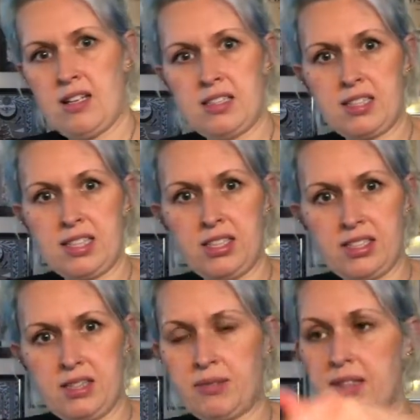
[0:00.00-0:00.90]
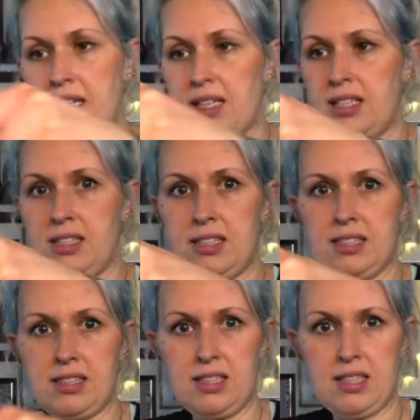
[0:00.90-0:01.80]
So can you see what that
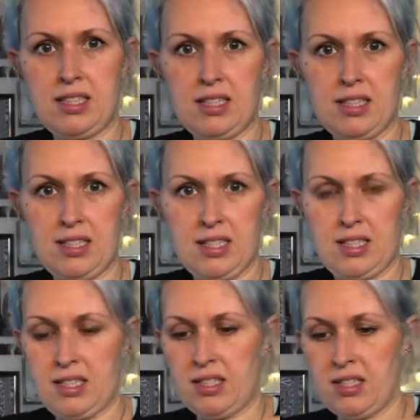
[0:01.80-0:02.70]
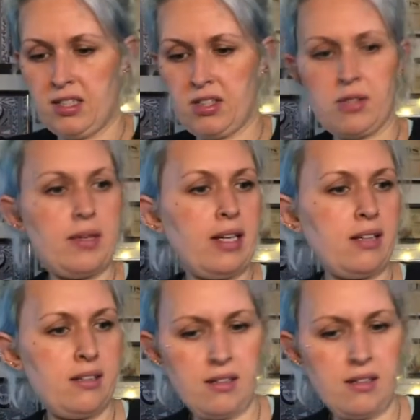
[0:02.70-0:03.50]
is doing?